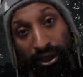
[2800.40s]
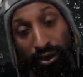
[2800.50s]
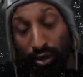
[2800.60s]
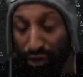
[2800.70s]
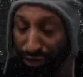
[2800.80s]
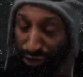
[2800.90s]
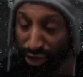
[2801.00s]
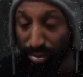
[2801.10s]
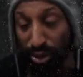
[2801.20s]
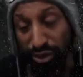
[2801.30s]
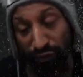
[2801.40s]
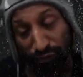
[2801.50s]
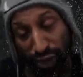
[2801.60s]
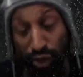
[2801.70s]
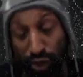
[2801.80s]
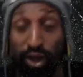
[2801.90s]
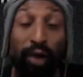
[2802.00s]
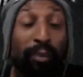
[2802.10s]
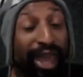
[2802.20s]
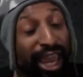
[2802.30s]
well, this is the most efficient.
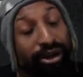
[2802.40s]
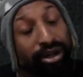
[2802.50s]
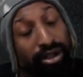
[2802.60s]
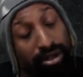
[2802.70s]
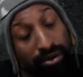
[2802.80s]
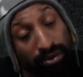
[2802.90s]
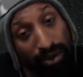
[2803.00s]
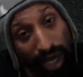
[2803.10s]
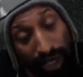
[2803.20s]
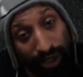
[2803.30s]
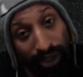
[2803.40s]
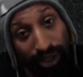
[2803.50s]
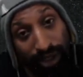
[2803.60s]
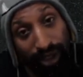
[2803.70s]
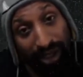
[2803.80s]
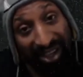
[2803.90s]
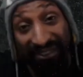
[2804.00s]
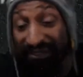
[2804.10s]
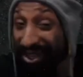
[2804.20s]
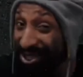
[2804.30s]
Compared to what?
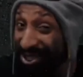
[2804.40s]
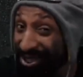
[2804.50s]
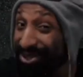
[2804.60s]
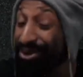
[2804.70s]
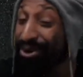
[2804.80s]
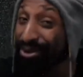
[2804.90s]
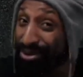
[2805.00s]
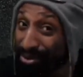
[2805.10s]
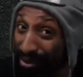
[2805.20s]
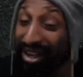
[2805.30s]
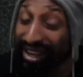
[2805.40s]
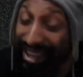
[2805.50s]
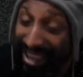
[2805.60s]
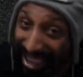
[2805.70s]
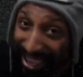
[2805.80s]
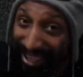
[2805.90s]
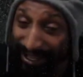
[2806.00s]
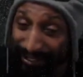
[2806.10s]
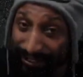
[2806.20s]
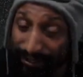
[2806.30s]
Efficient towards what?
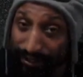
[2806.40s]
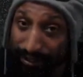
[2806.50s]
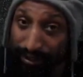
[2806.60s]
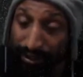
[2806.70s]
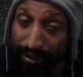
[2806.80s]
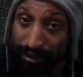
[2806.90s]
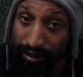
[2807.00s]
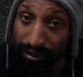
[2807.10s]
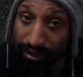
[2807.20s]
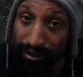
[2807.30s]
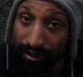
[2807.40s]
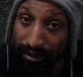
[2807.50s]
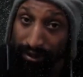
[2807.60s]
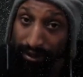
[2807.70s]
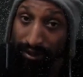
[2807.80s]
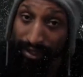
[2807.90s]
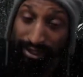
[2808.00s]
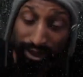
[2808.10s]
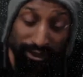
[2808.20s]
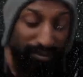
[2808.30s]
Ends. This
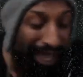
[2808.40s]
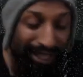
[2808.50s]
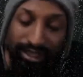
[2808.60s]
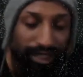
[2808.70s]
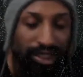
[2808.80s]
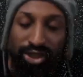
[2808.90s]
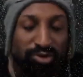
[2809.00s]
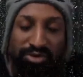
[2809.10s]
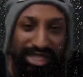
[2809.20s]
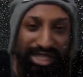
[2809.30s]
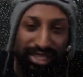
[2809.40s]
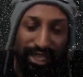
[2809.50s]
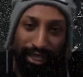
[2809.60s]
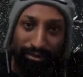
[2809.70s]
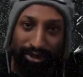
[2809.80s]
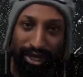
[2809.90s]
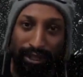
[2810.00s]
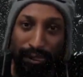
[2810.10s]
goes back to the human thing, bruh.